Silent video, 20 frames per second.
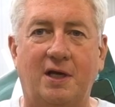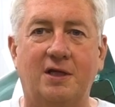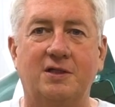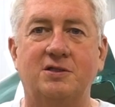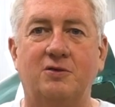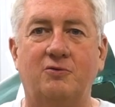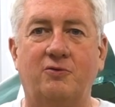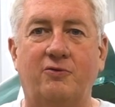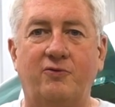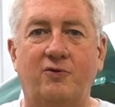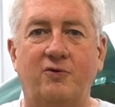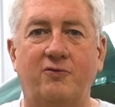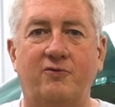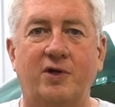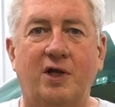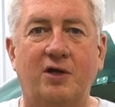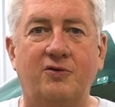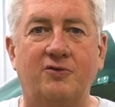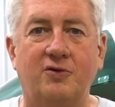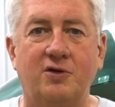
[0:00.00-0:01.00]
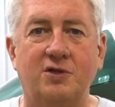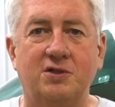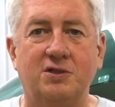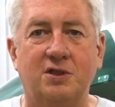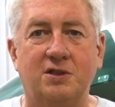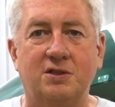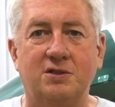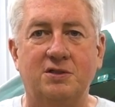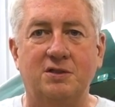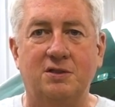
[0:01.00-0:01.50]
accident review of an
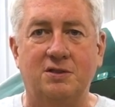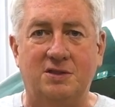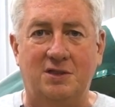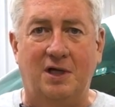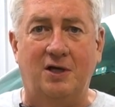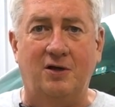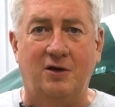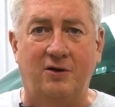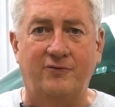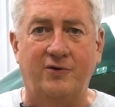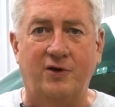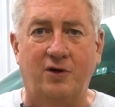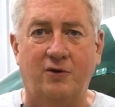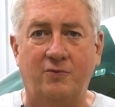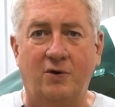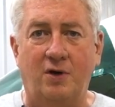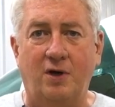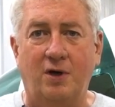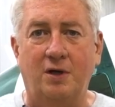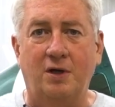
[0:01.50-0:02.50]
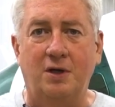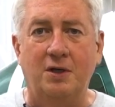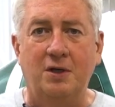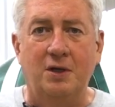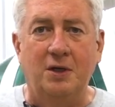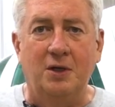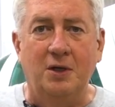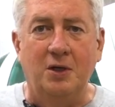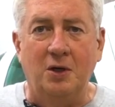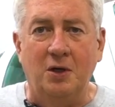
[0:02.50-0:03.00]
A36 takeoff gone wrong.
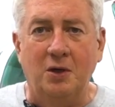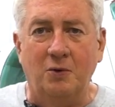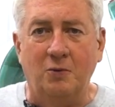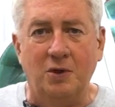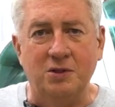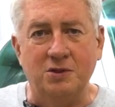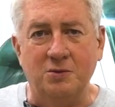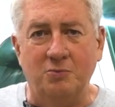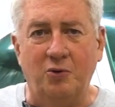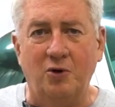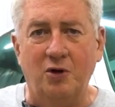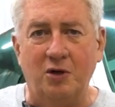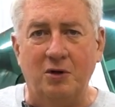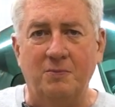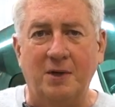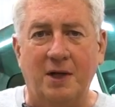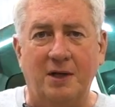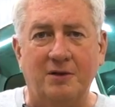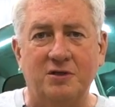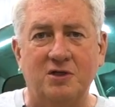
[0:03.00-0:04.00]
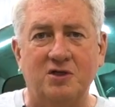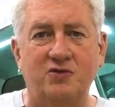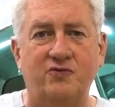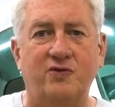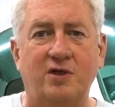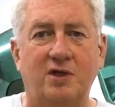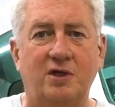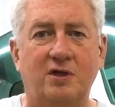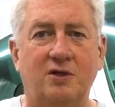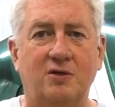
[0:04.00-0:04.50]
What is important about this
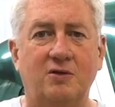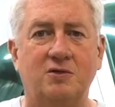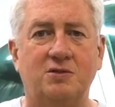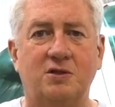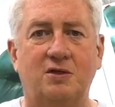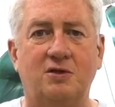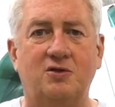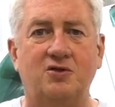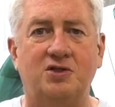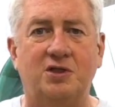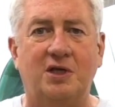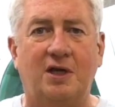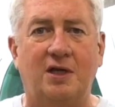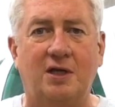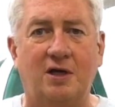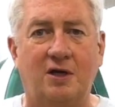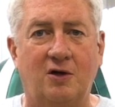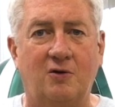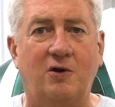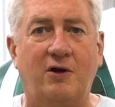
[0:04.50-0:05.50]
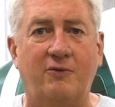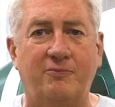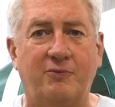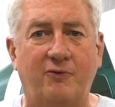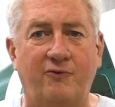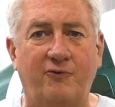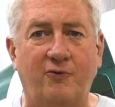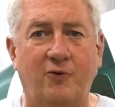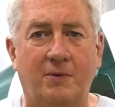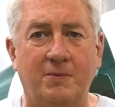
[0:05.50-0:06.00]
video is understanding aircraft
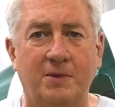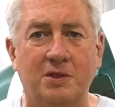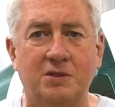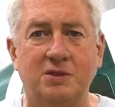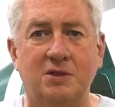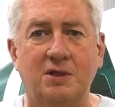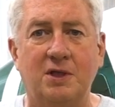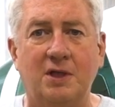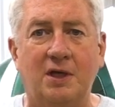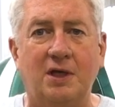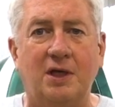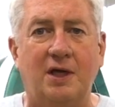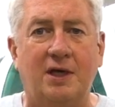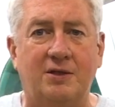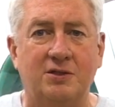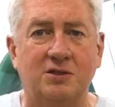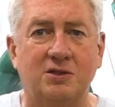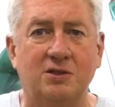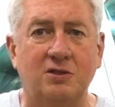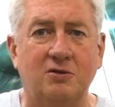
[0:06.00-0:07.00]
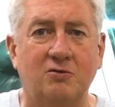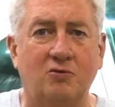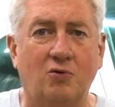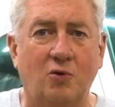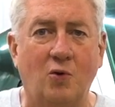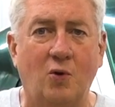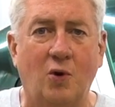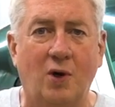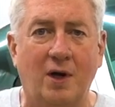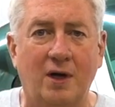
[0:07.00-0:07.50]
performance and the skill
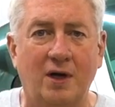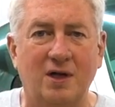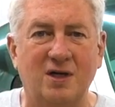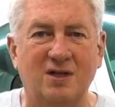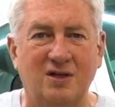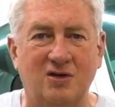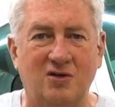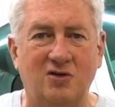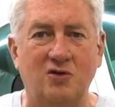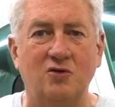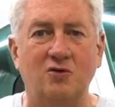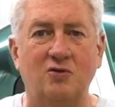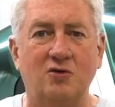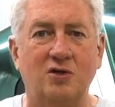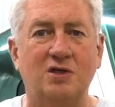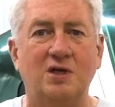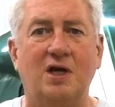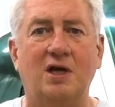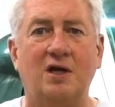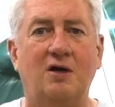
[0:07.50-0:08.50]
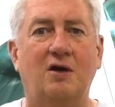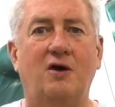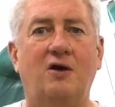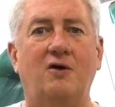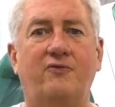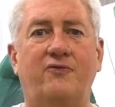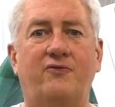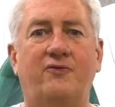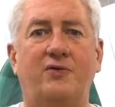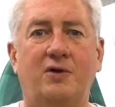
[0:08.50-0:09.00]
required to do the
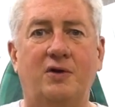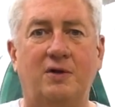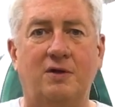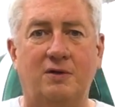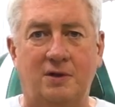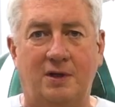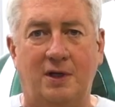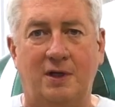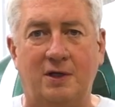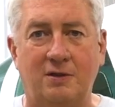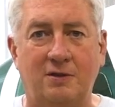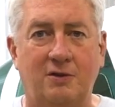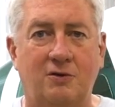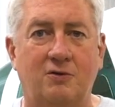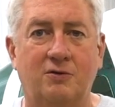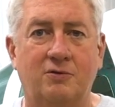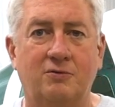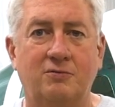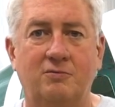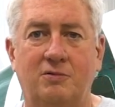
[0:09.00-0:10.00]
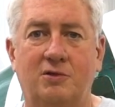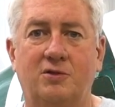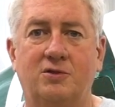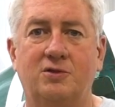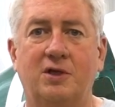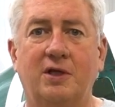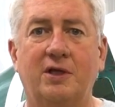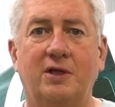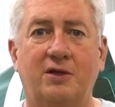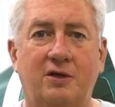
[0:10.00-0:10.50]
takeoff that you're
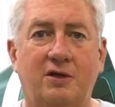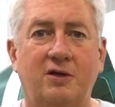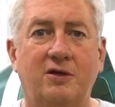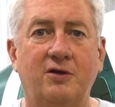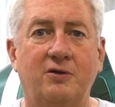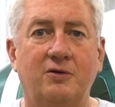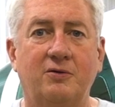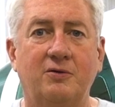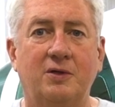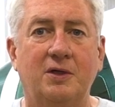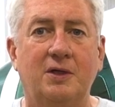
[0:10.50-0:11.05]
slated to do.